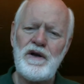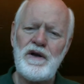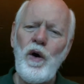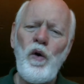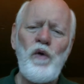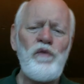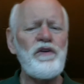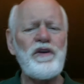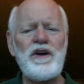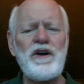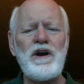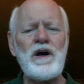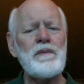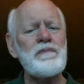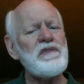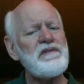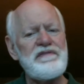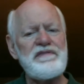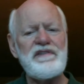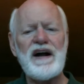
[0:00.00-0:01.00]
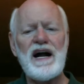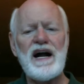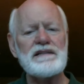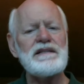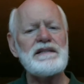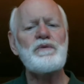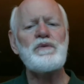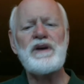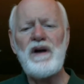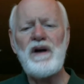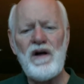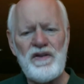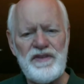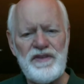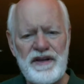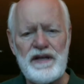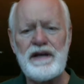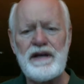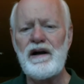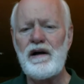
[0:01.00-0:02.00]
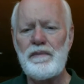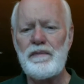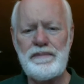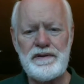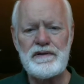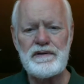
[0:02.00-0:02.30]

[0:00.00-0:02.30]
Overcome the fact that we all need help